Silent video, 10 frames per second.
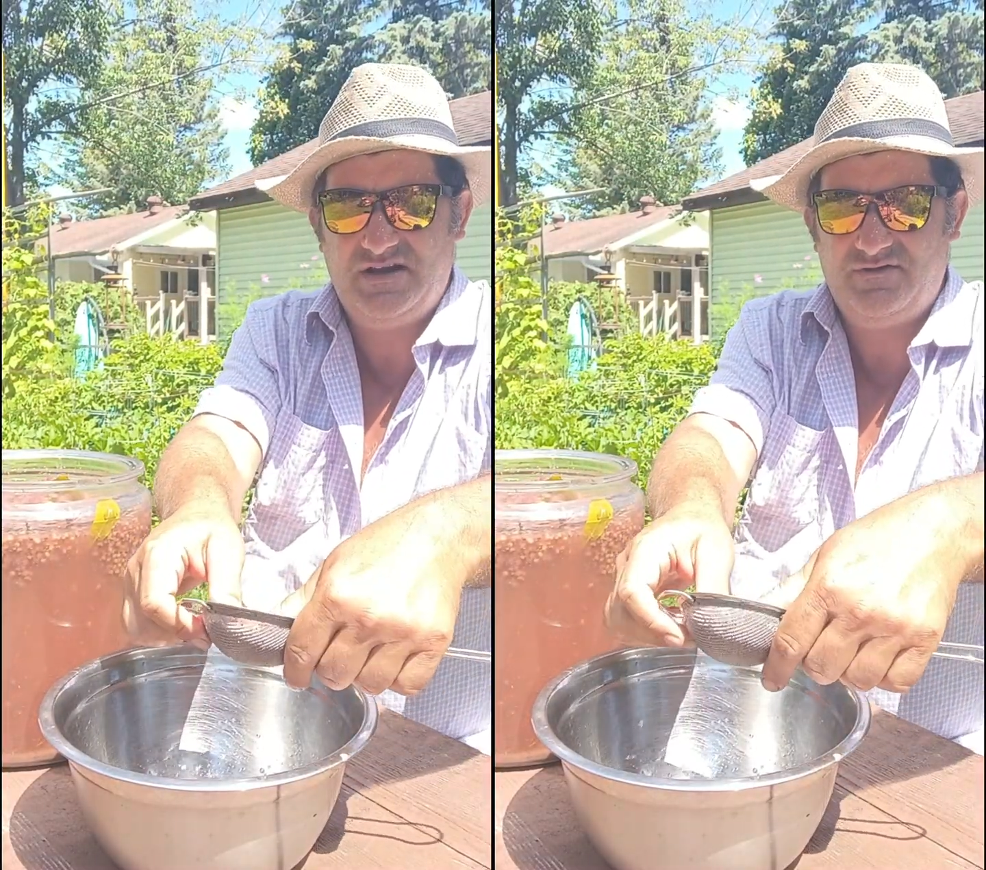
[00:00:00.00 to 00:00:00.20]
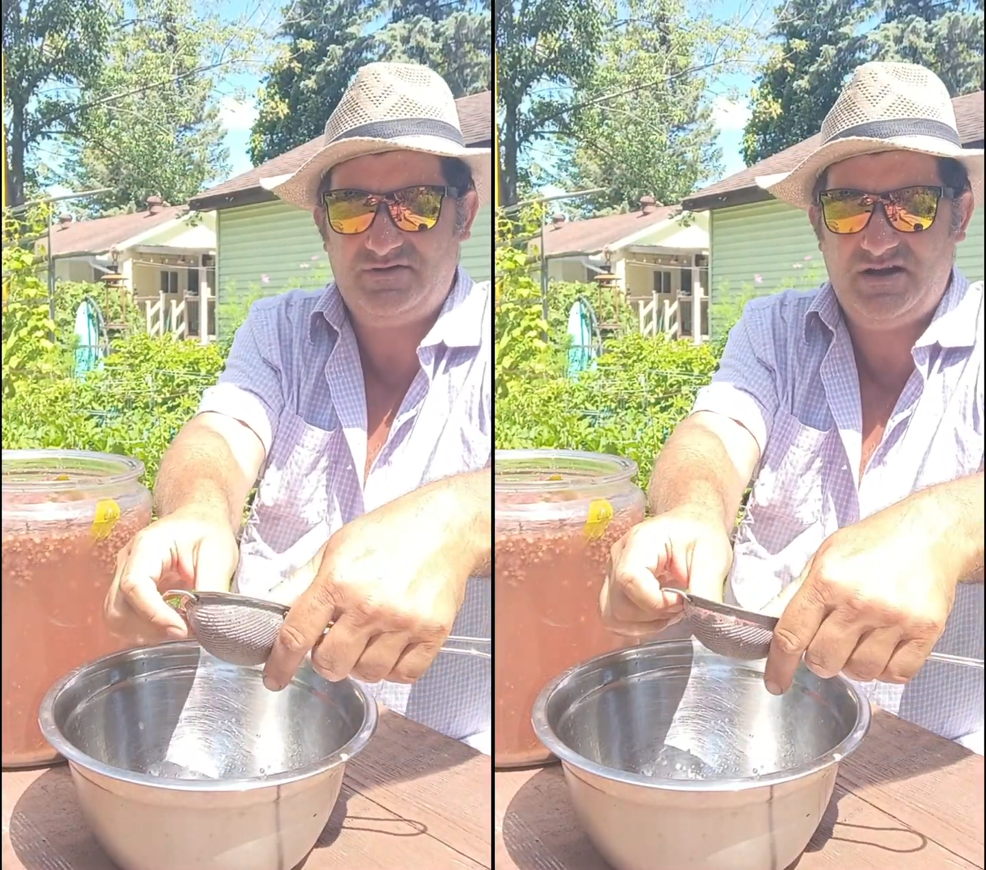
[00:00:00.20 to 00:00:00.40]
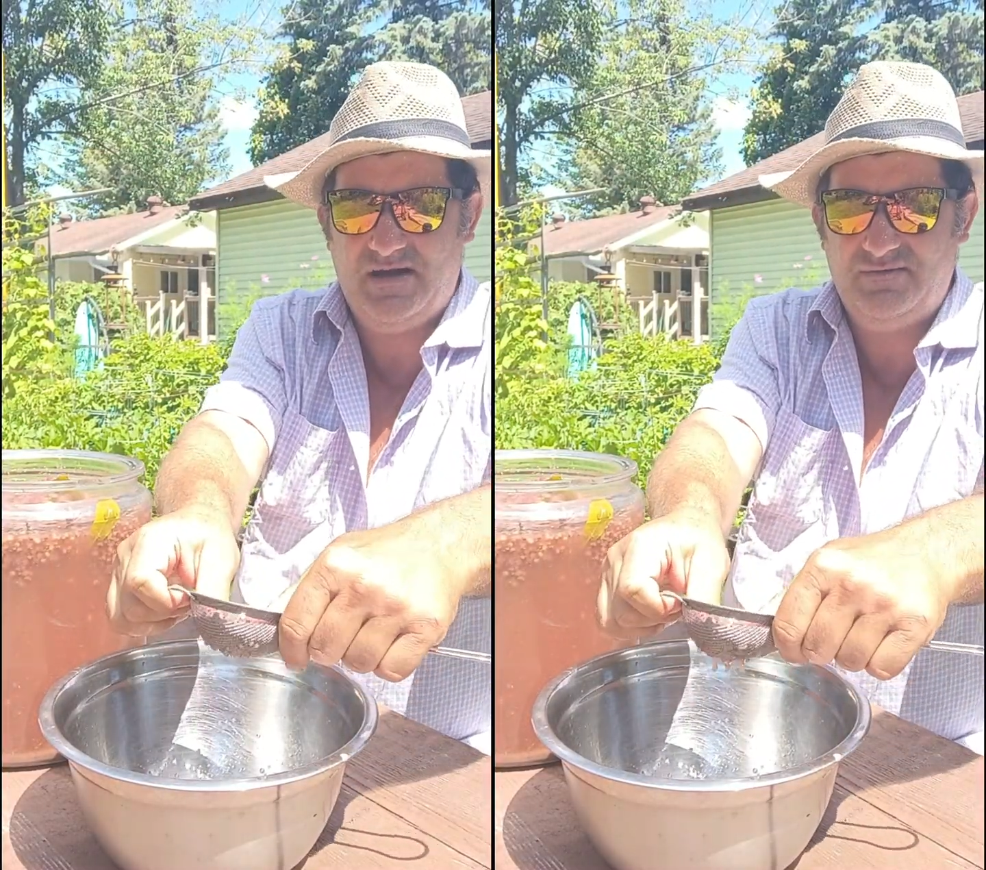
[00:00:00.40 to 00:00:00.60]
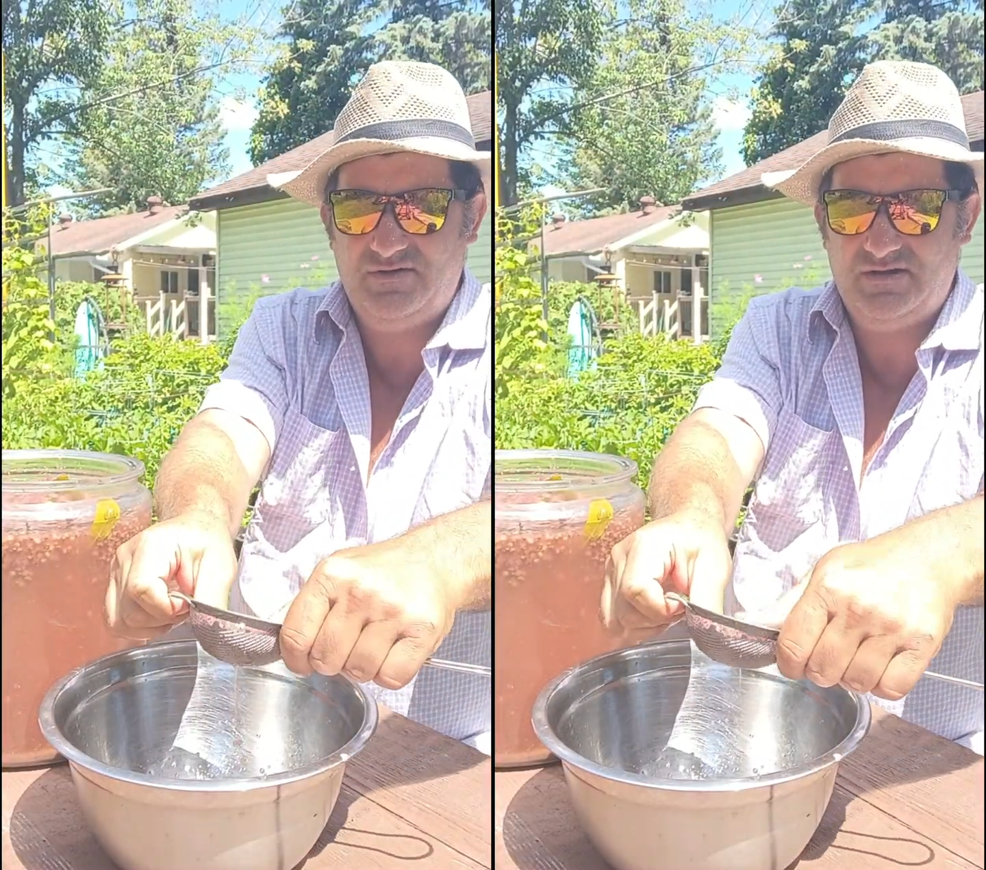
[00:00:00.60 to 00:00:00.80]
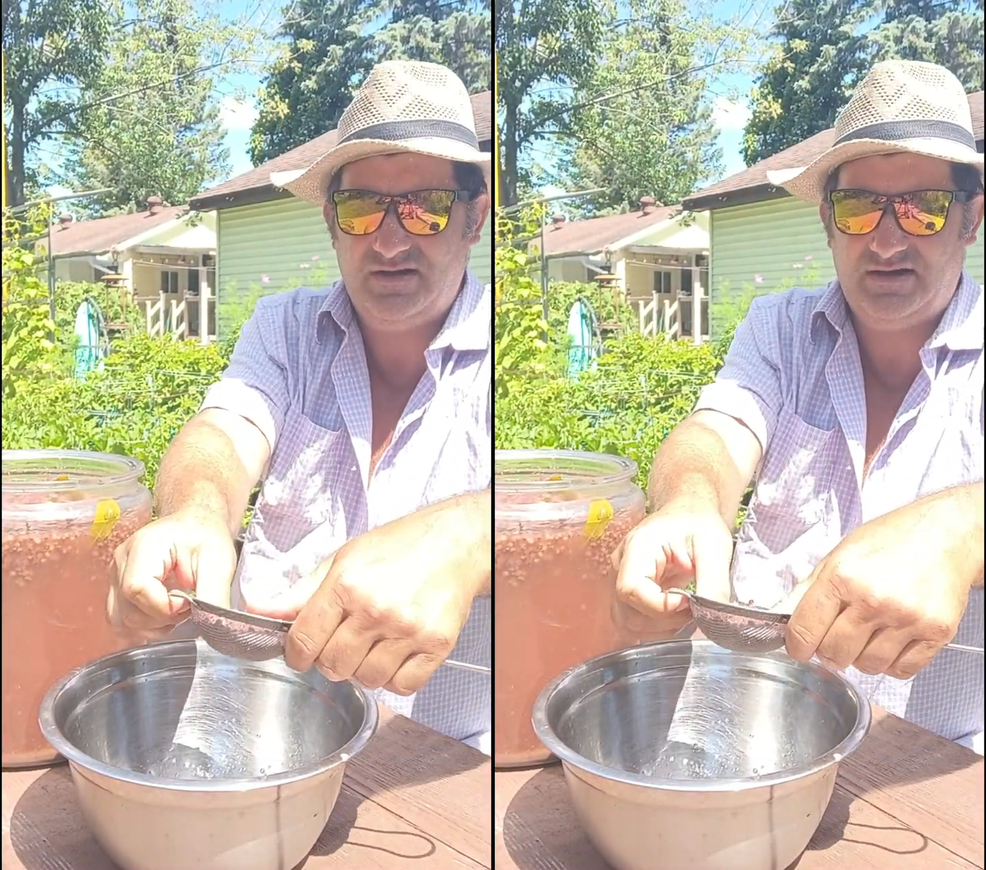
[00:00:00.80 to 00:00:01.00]
ever time
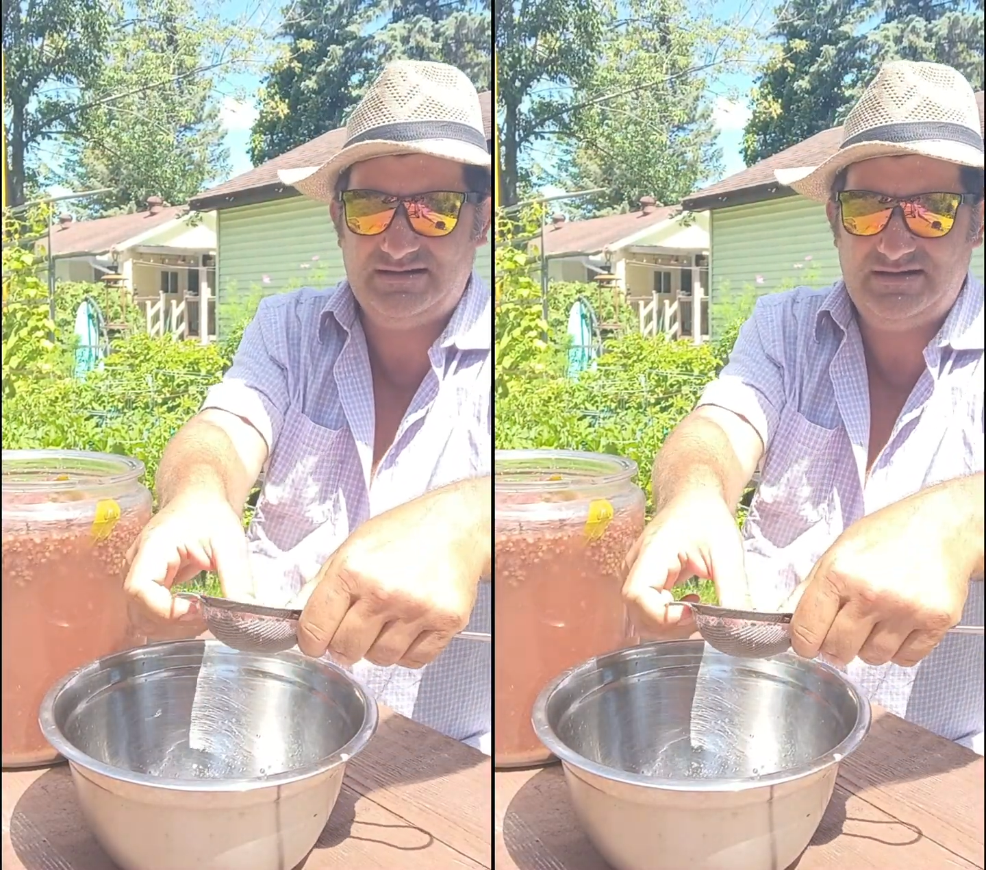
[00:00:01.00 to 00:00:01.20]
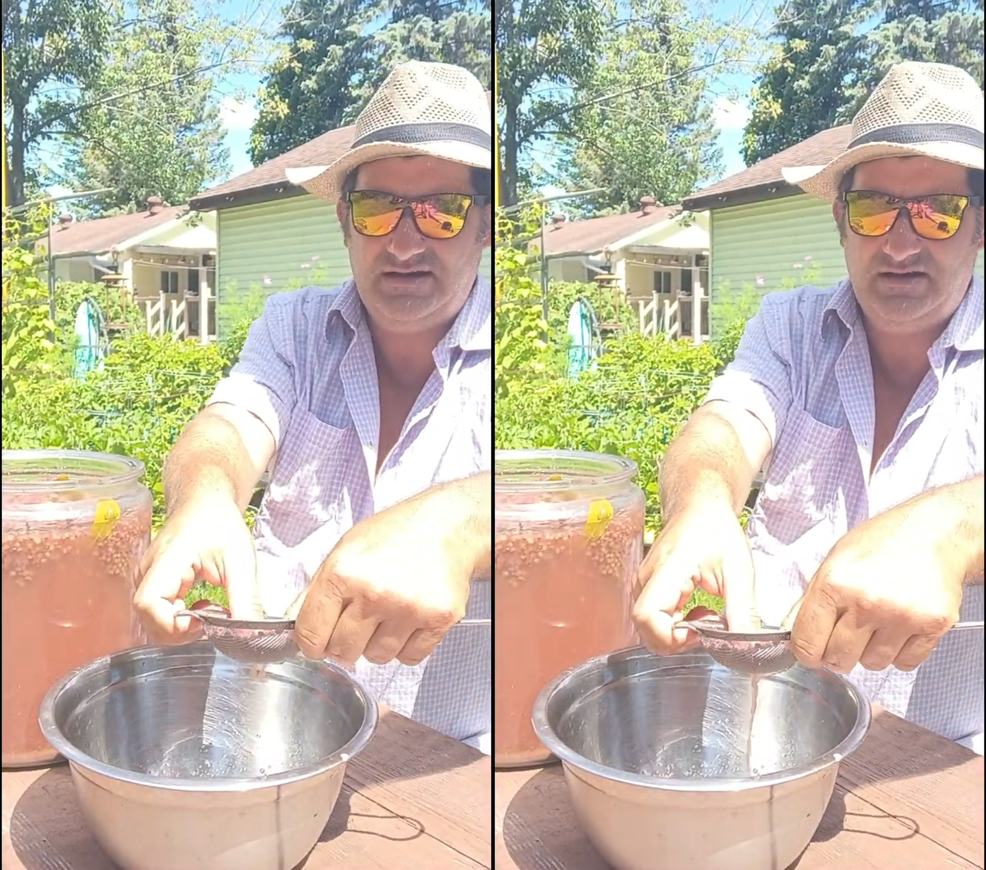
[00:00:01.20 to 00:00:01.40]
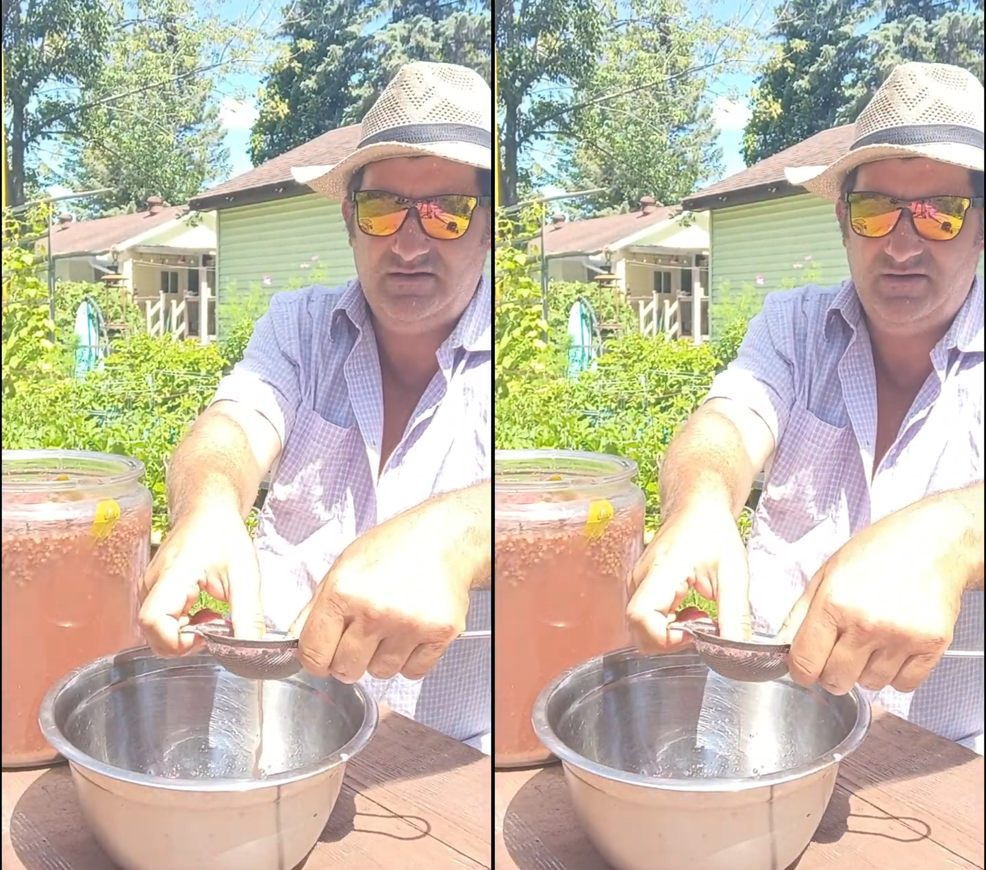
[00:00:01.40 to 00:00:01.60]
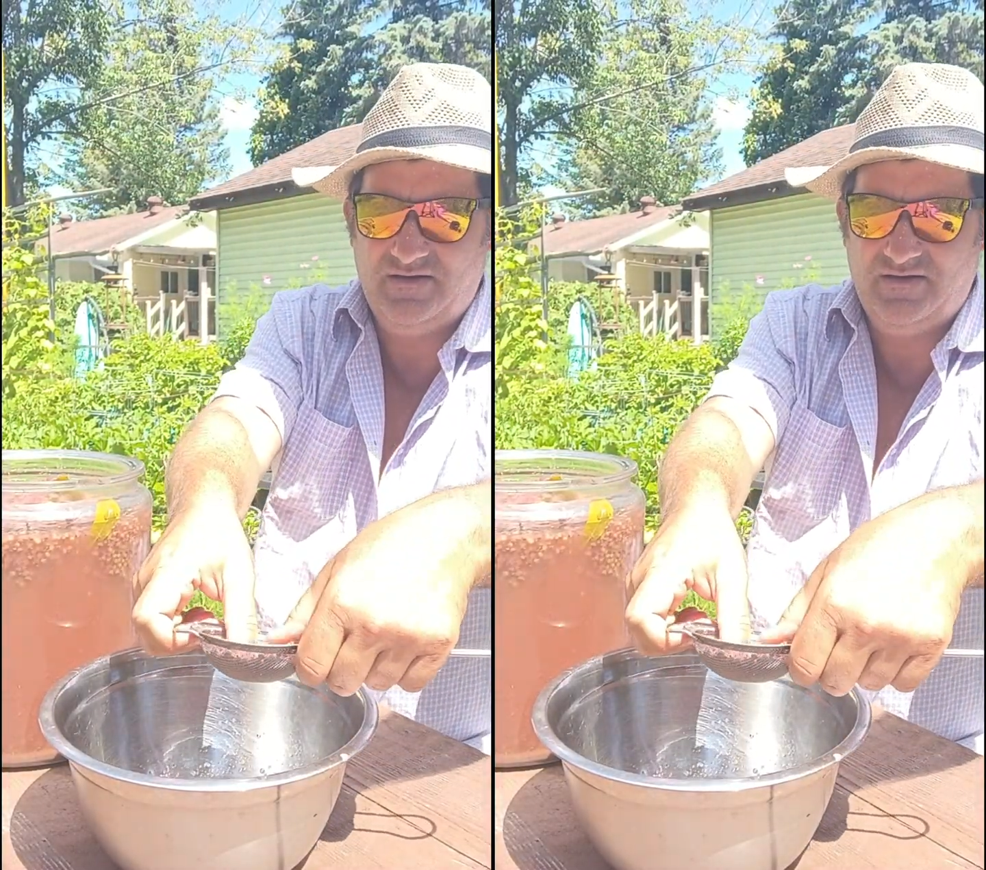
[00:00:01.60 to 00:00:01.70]
doing like a tea.